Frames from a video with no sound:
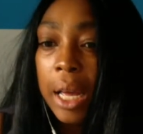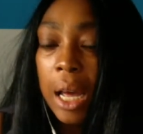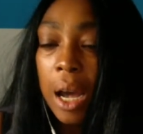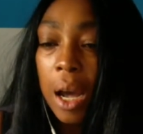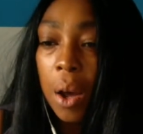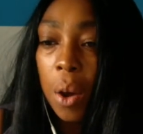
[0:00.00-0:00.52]

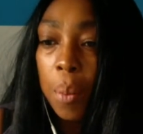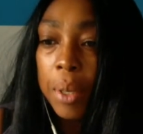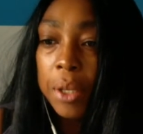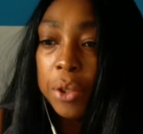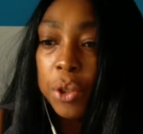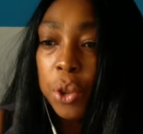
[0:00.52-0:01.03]

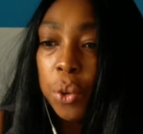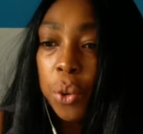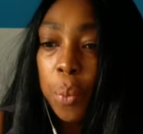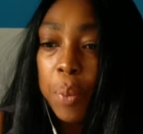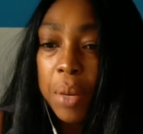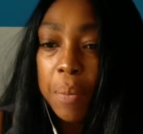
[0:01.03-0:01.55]
to
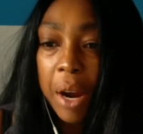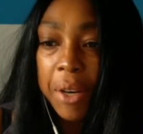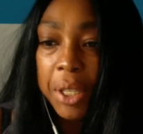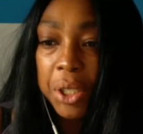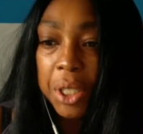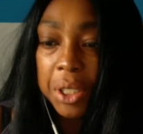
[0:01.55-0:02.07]
be
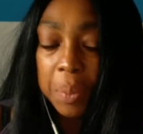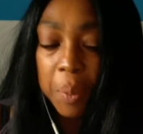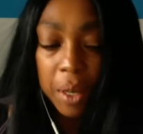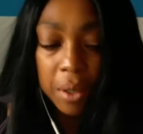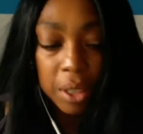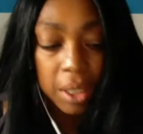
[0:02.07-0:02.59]
married to this
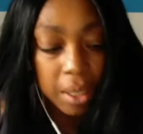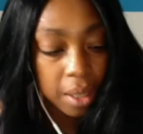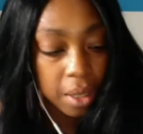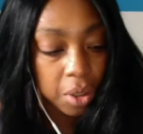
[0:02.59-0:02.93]
person.